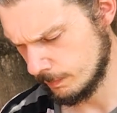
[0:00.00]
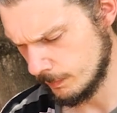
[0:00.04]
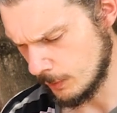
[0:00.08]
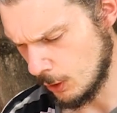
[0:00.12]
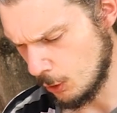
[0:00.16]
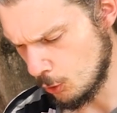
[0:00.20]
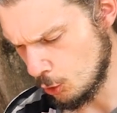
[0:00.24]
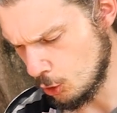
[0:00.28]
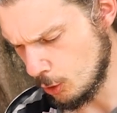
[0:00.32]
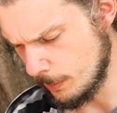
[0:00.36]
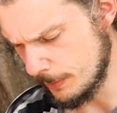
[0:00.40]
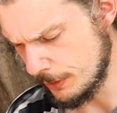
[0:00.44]

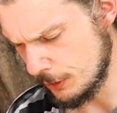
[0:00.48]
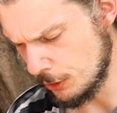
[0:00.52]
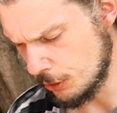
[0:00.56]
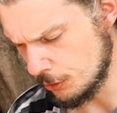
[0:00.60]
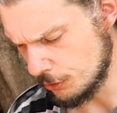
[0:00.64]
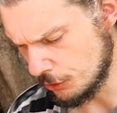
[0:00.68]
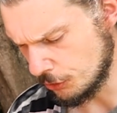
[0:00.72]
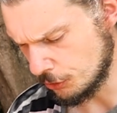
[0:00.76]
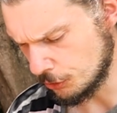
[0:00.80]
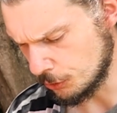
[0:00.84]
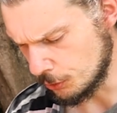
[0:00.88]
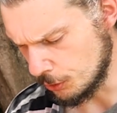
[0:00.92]
I normally
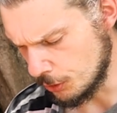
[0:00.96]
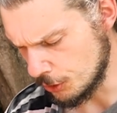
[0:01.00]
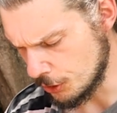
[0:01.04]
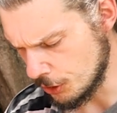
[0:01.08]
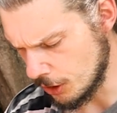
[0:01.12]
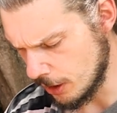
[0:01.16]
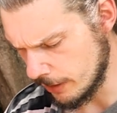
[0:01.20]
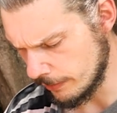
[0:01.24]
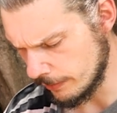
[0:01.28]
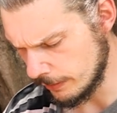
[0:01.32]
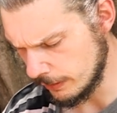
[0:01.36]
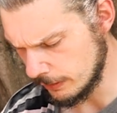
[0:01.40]
use a
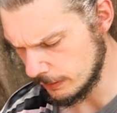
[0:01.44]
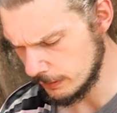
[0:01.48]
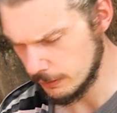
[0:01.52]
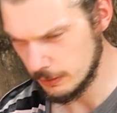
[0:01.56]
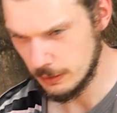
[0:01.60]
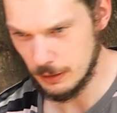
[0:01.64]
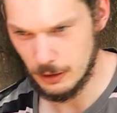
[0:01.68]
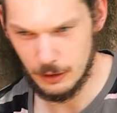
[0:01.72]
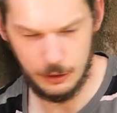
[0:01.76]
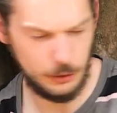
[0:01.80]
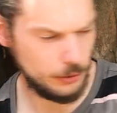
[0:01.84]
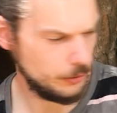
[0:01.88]
screwdriver,
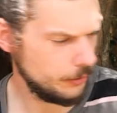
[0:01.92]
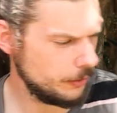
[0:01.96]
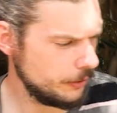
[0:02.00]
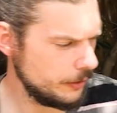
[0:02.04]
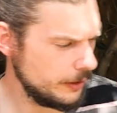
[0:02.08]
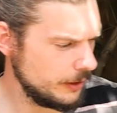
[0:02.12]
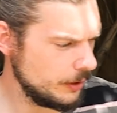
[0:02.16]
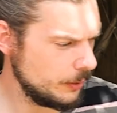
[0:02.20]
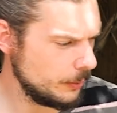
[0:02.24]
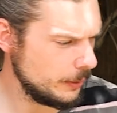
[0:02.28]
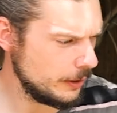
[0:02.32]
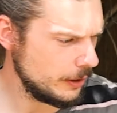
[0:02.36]
a little
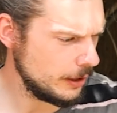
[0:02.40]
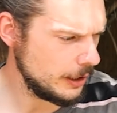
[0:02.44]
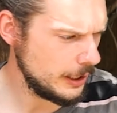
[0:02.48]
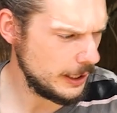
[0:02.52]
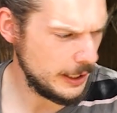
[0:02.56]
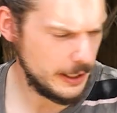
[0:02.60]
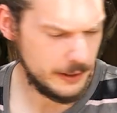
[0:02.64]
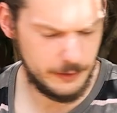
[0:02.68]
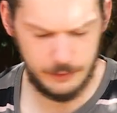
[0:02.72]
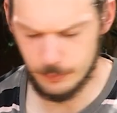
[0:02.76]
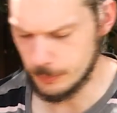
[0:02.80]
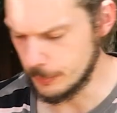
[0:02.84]
thinner one
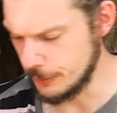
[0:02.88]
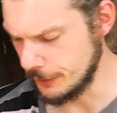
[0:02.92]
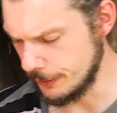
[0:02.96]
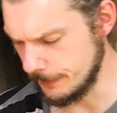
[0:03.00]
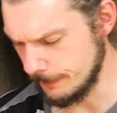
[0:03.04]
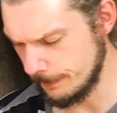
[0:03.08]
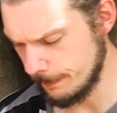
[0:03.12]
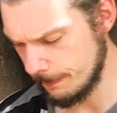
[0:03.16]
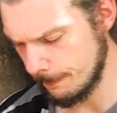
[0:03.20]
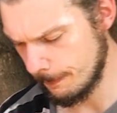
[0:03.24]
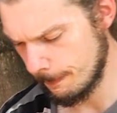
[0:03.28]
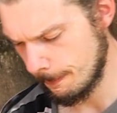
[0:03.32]
I have, but